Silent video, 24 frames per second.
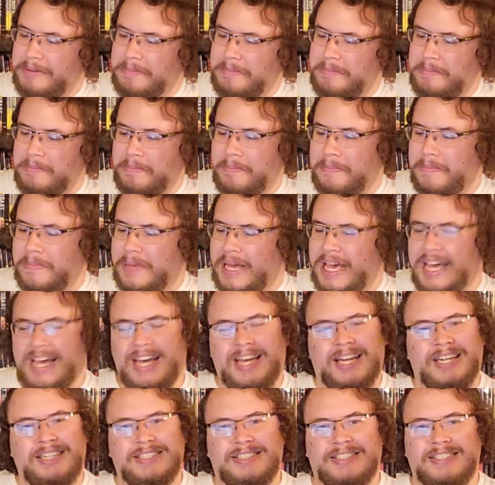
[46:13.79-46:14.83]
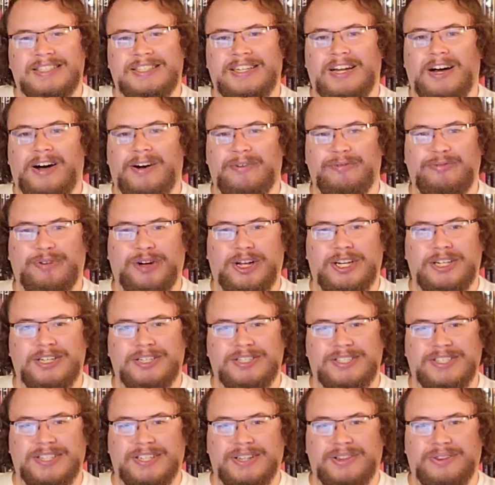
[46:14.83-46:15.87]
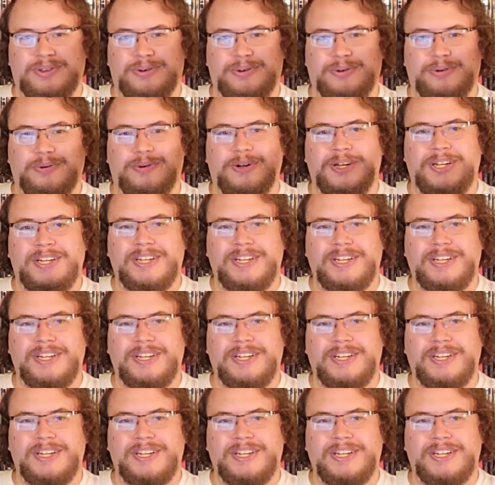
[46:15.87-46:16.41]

man, is it not fun to sit through